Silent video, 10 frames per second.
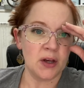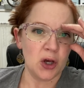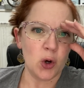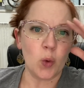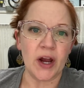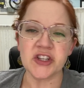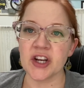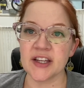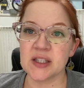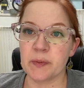Why should
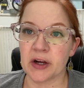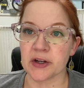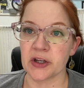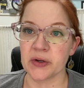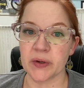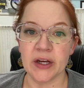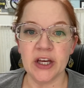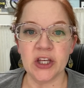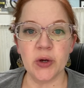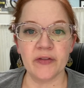I spare you?
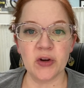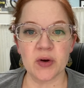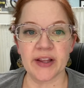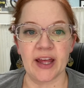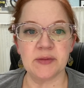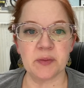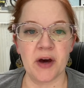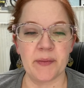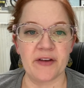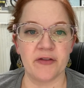You have no claims
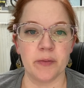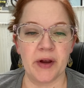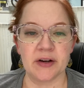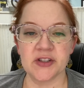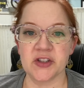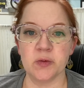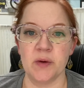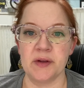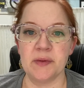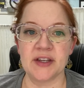upon my forbearance as a
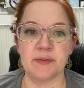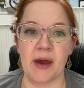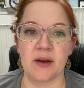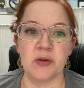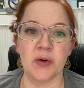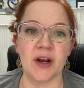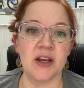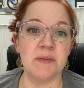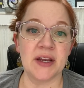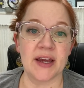woman, because, madam, your
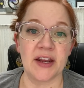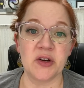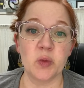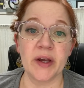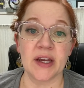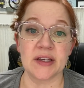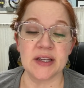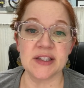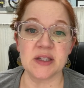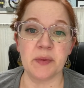unmitigated
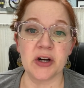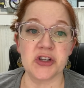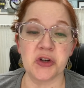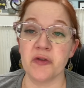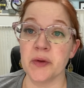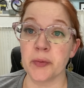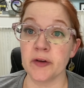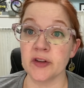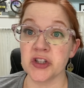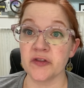wickedness debars you from the
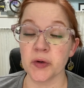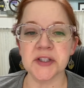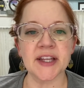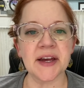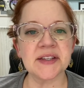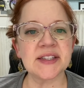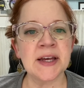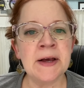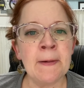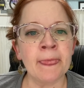privilege of your sex.
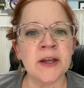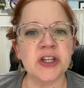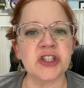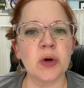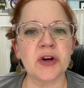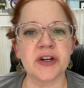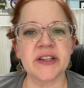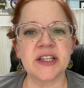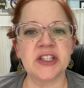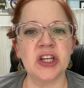To show
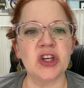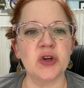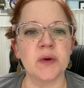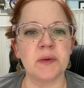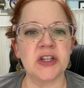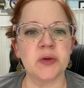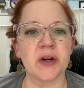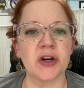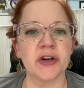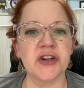courtesy to you would be to
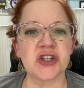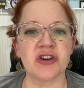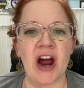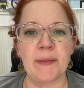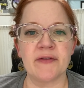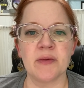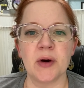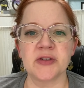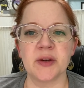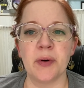encourage crime of the
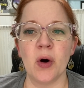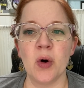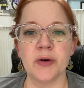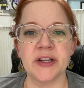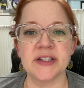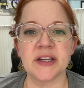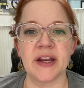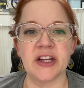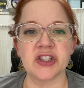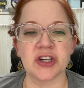most abhorrent
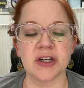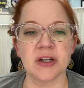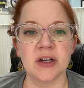nature.